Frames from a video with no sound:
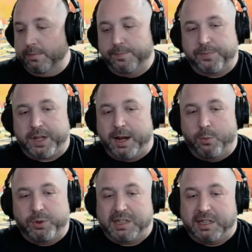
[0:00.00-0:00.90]
I
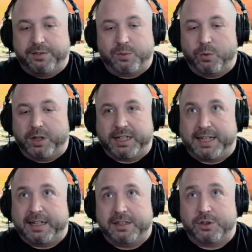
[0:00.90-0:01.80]
wouldn't even want to get
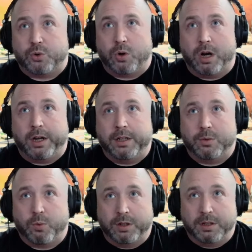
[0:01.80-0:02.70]
into trying to
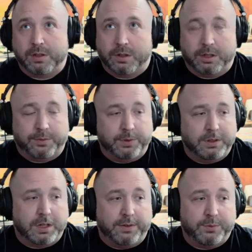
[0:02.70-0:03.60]
run this on different
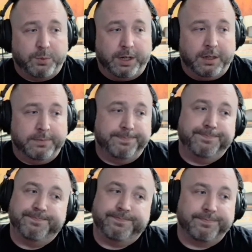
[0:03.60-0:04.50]
software.
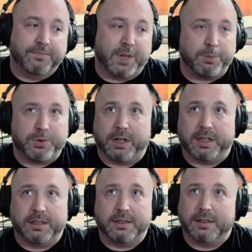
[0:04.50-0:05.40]
I'm trying
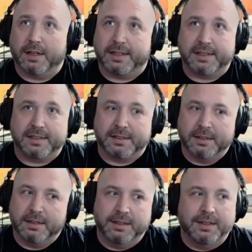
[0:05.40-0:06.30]
not, because
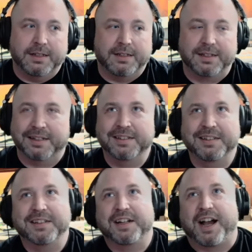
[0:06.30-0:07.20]

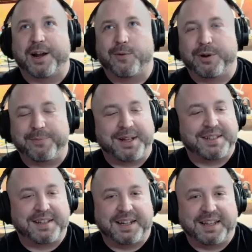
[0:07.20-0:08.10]
I don't want to mess
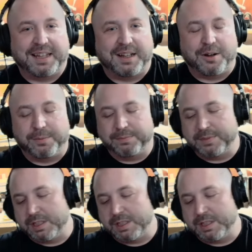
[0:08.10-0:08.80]
anything up. And so,